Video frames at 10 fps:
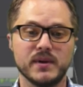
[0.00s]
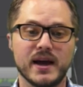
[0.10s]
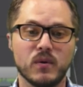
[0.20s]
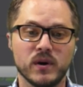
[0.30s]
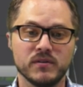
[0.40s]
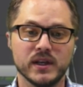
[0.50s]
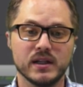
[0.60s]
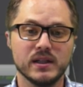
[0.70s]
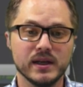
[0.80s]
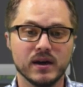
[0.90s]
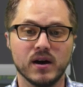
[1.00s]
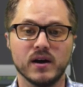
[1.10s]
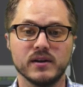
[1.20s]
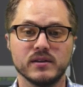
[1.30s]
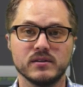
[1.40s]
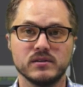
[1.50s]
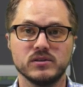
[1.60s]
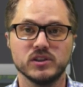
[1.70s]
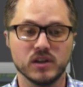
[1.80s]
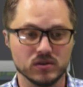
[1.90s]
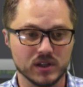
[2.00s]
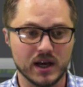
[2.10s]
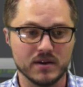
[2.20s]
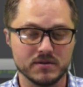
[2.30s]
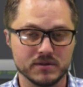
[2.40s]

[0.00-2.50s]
Now, whatever they click on just goes live.